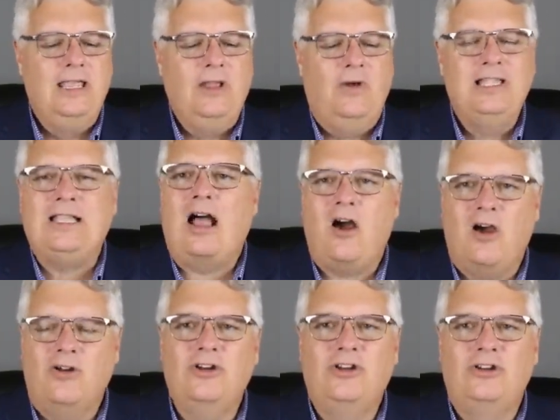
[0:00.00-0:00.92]
it's
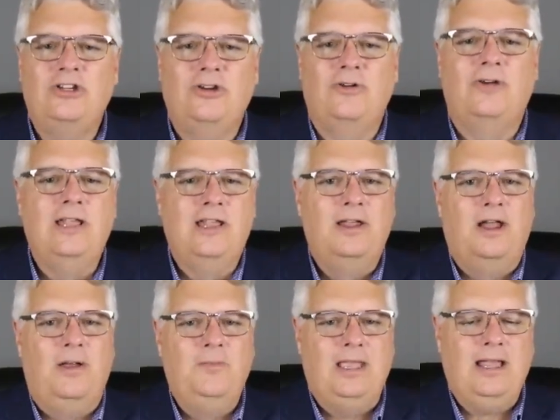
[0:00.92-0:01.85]
harder to do
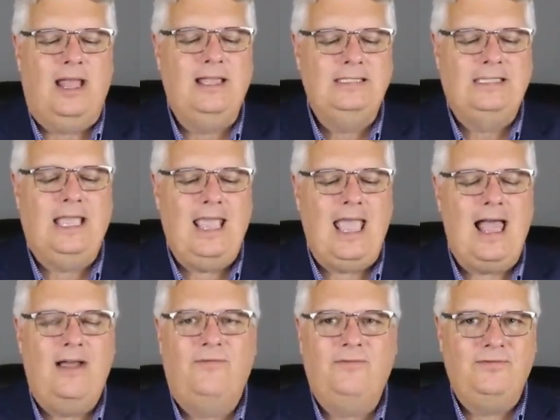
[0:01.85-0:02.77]
because they
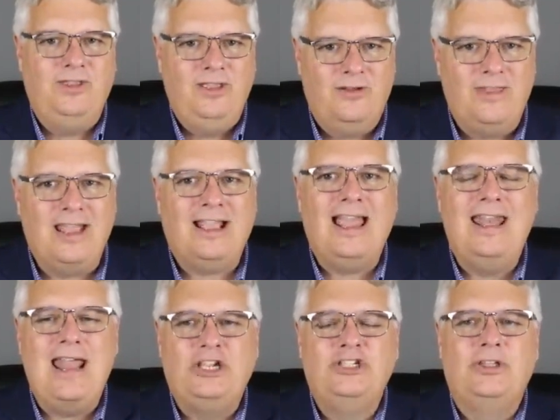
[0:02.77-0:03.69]
have, that
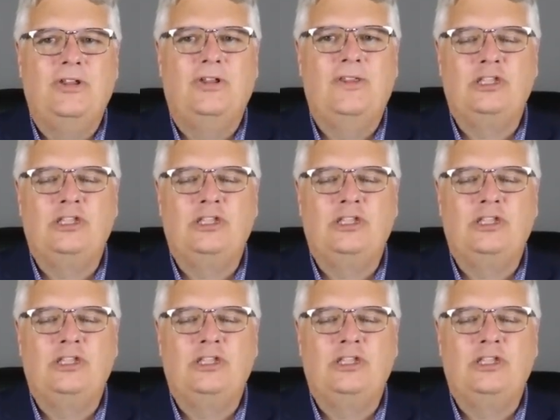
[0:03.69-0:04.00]
connection there.